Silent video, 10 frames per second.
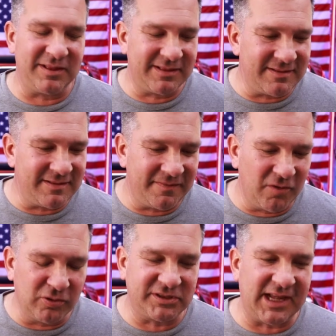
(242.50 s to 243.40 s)
but
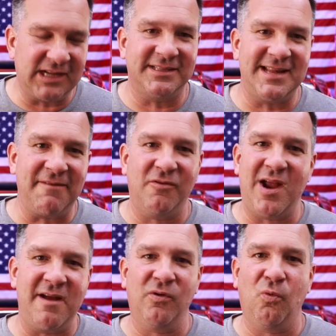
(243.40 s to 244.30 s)
those things
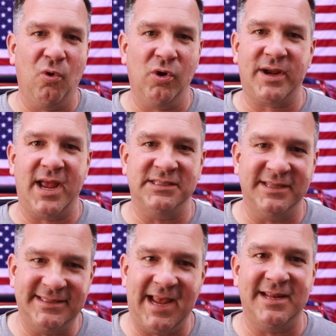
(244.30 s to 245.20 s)
never ever work
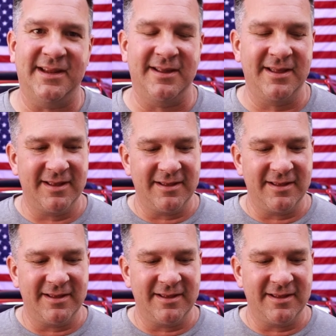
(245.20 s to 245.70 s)
as intended.